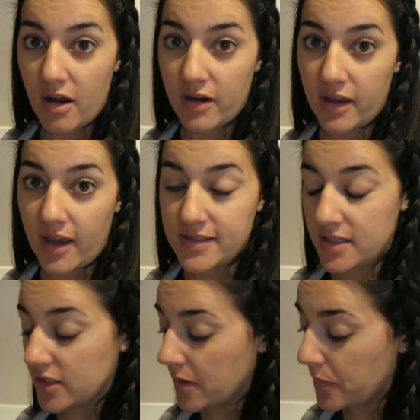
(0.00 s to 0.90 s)
Alright guys,
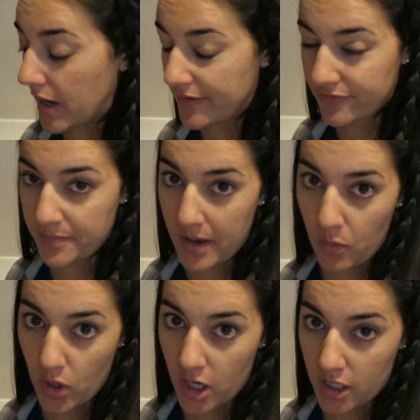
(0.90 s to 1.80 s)
I took a break from my
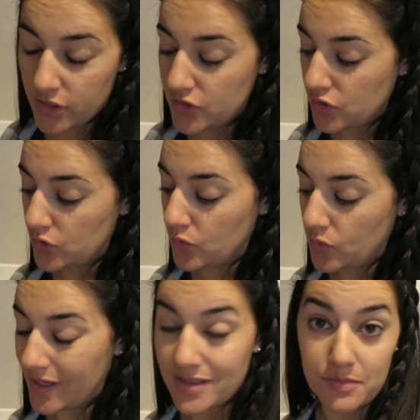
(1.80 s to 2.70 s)
work
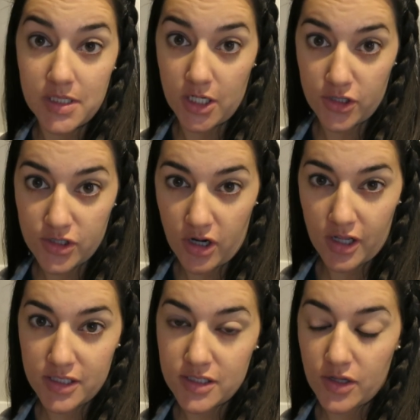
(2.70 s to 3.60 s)
to get some dinner
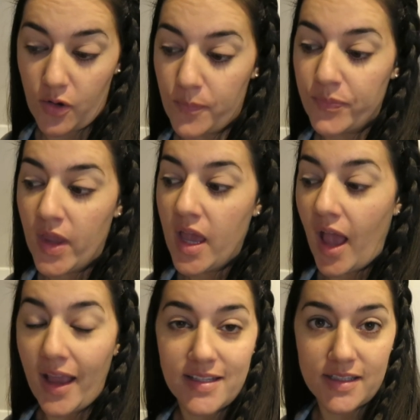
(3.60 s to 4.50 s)
started. So
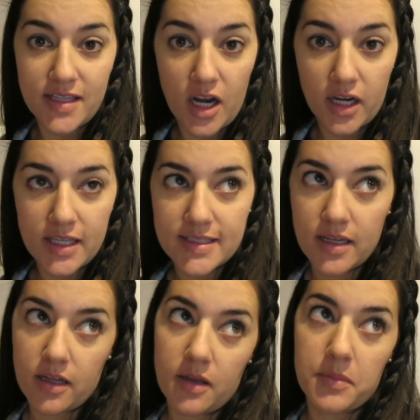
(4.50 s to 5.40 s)
I text Eric, he's
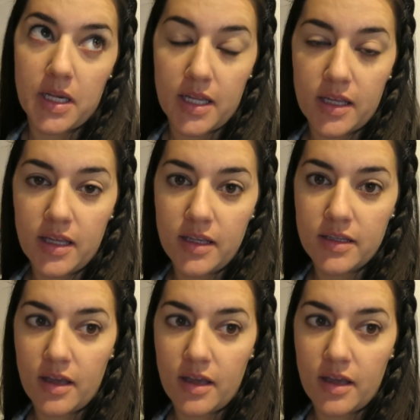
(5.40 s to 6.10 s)
at a meeting